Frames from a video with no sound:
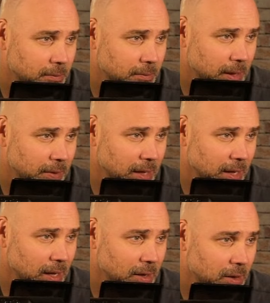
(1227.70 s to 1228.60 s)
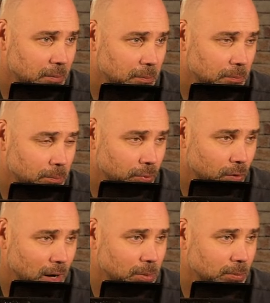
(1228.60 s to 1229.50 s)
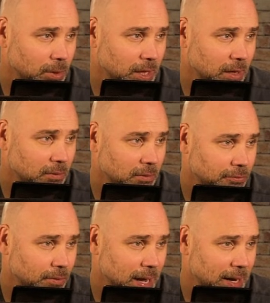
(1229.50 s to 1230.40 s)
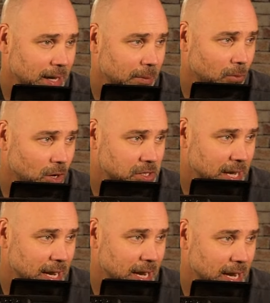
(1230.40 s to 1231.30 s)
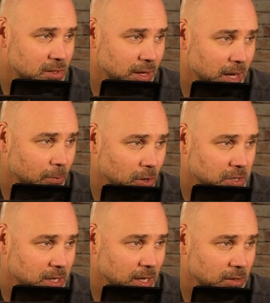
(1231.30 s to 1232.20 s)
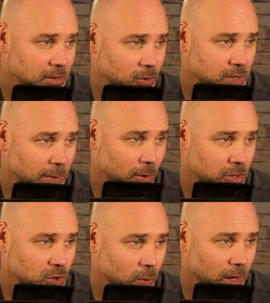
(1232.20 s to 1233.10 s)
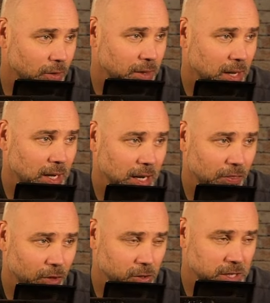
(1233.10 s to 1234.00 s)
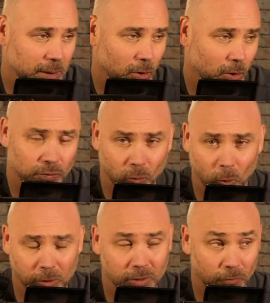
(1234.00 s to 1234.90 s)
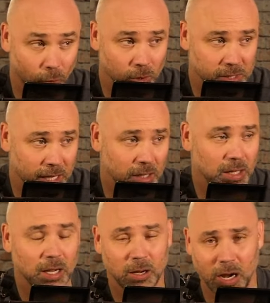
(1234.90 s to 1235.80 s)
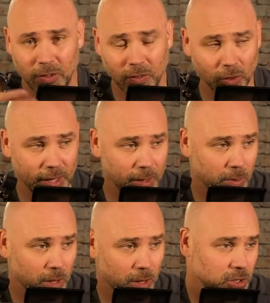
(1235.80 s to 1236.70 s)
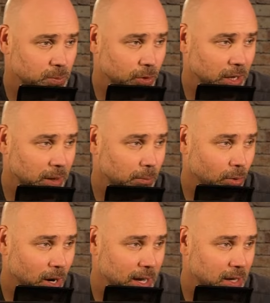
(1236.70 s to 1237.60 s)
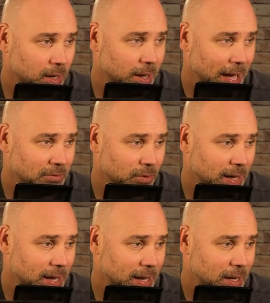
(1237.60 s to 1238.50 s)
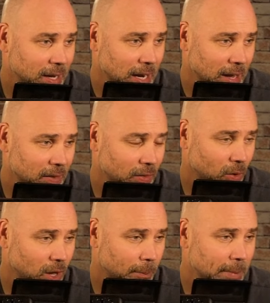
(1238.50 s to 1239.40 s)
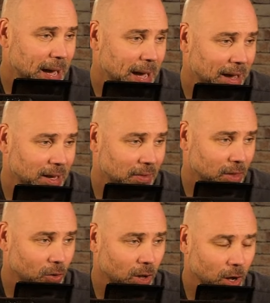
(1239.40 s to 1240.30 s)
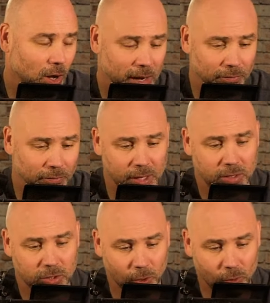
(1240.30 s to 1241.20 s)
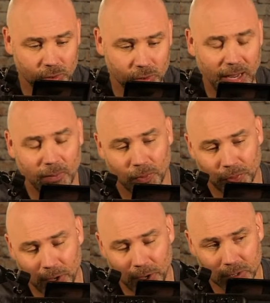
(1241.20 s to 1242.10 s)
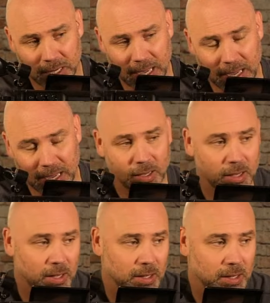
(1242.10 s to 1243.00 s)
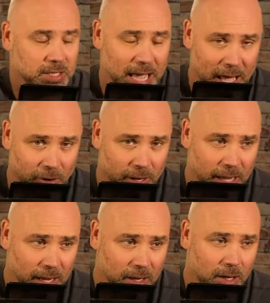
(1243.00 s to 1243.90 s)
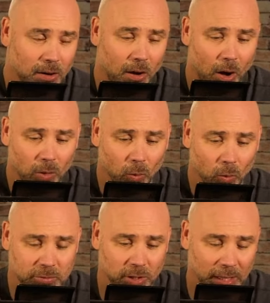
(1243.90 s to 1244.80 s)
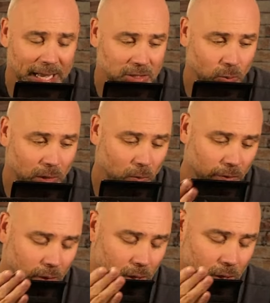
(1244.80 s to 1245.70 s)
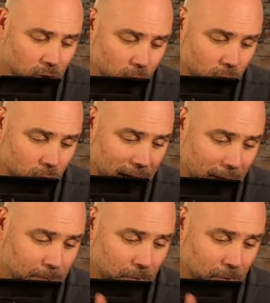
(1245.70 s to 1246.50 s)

and then probably Friday, March 8th, Sunday, March 10th, Tuesday, March 12th, and Thursday, March 4th, 14th. And then they'll let them go to spring break after that. And then they'll come back and they'll go every Tuesday, Thursday, Saturday, all the way up to the last week where they'll go Tuesday,